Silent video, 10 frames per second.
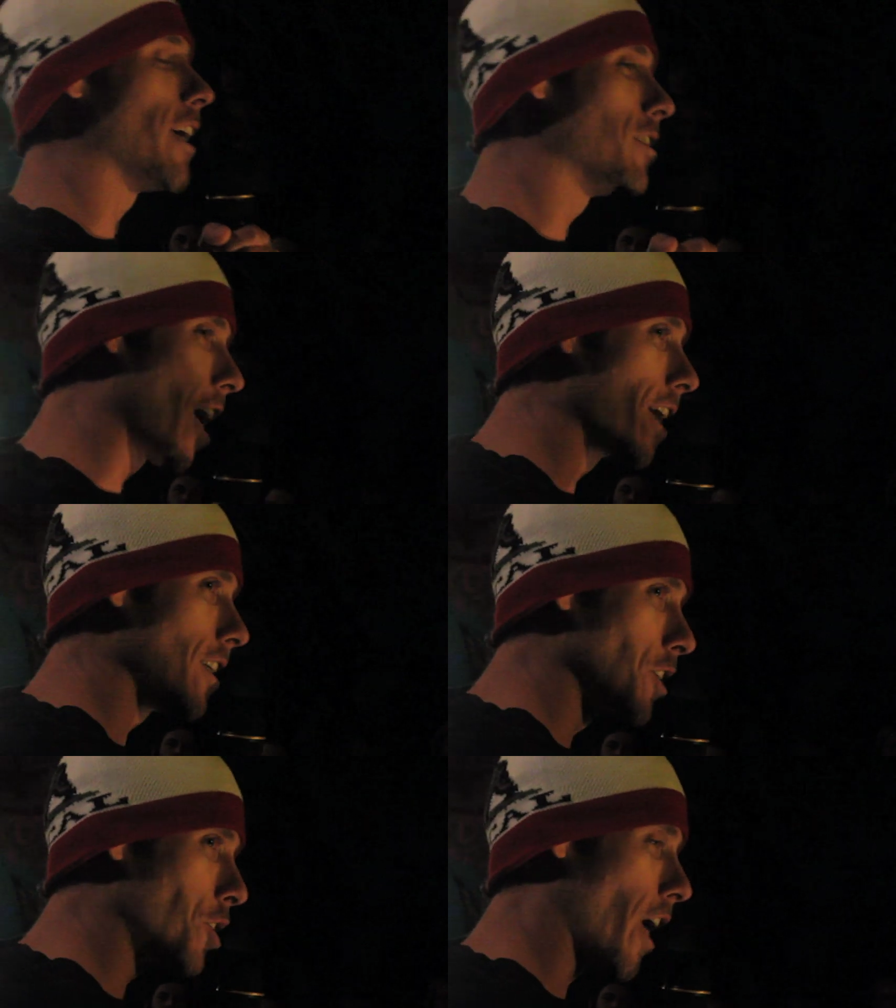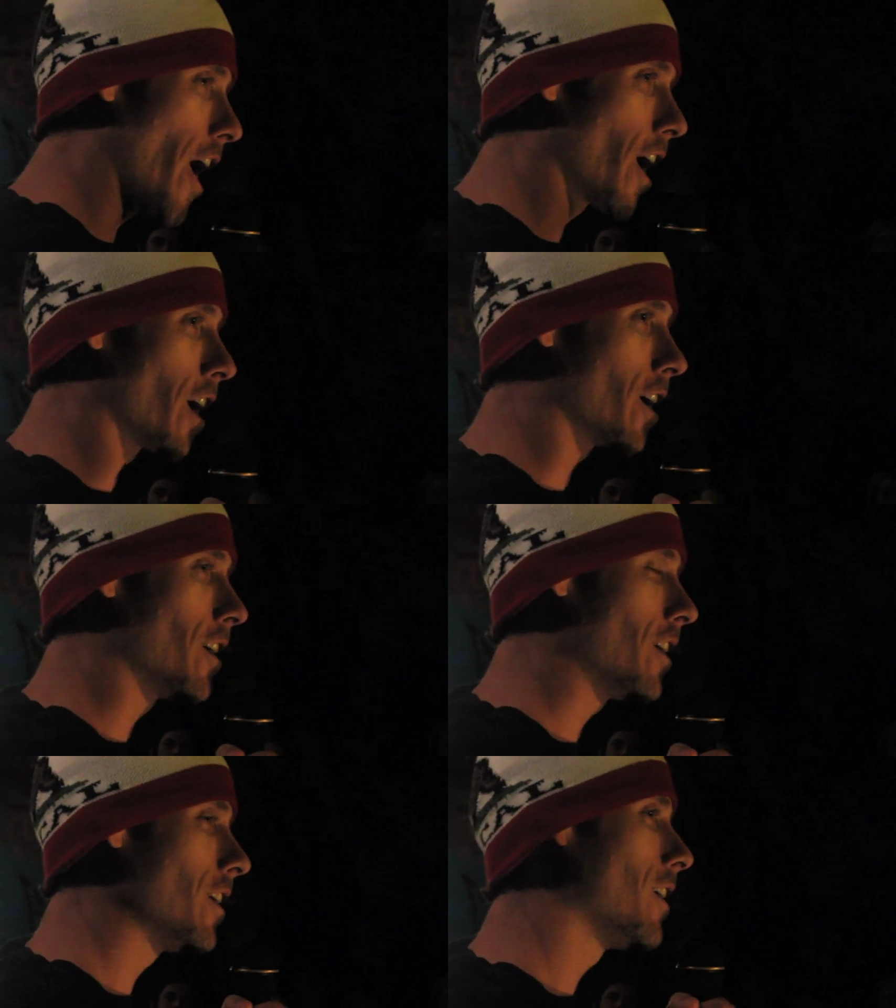intended to share.
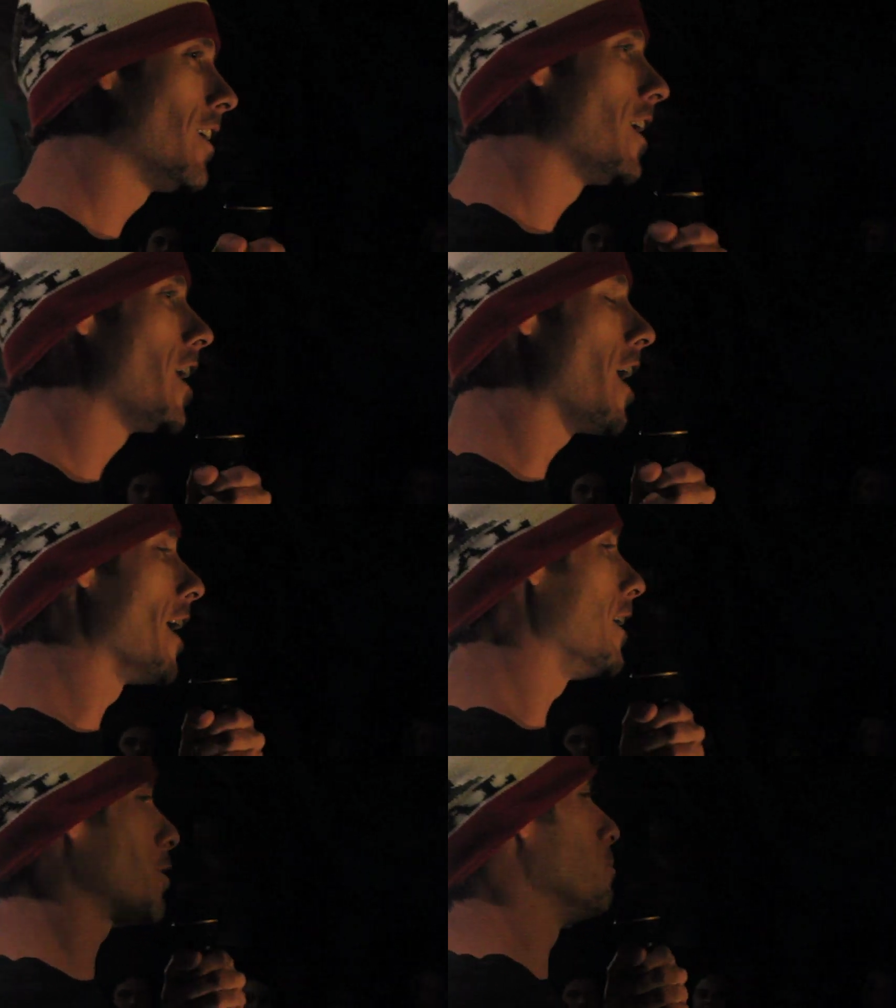And it's